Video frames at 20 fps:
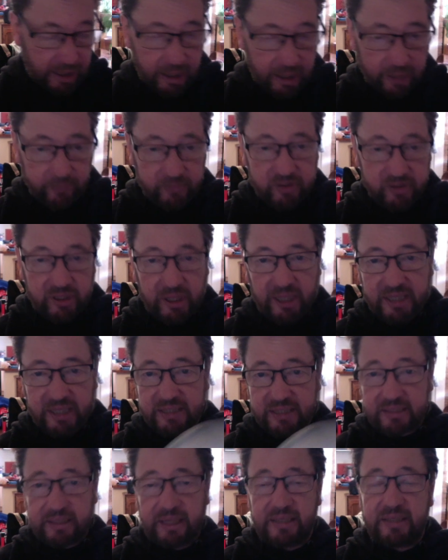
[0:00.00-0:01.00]
So
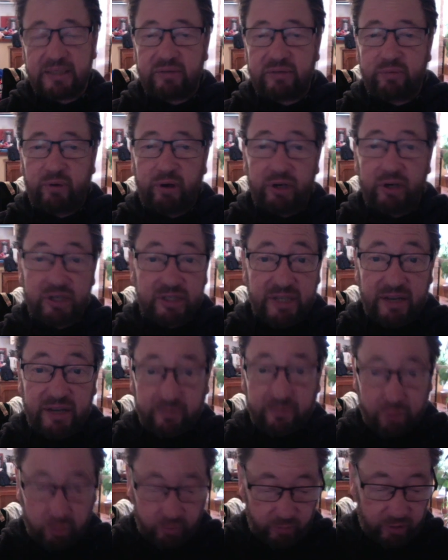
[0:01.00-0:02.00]
that's where I just have
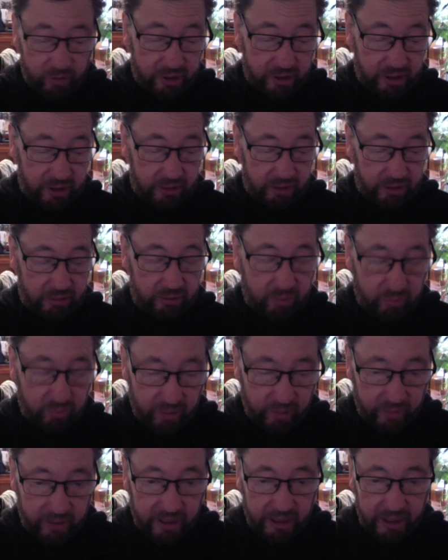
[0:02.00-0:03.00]
all my
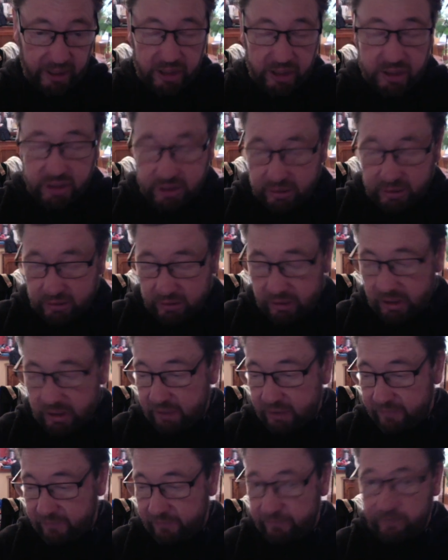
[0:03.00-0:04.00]
medication
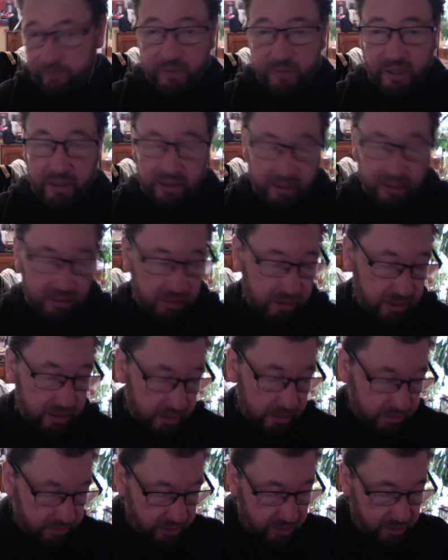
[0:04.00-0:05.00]
that
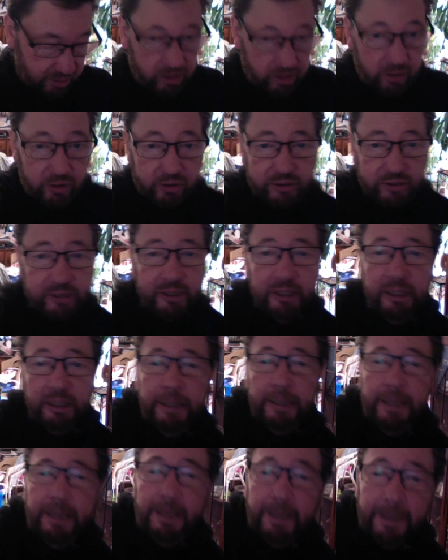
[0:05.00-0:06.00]
I use.
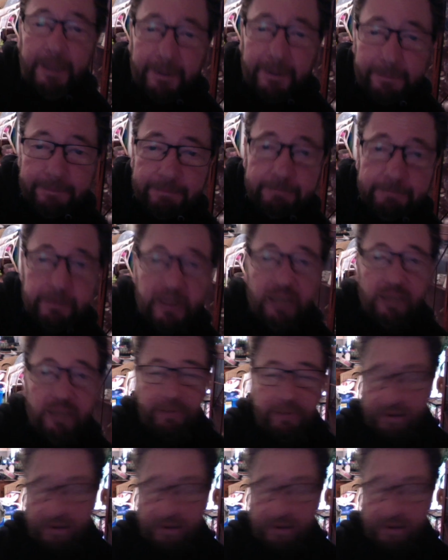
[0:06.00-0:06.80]
But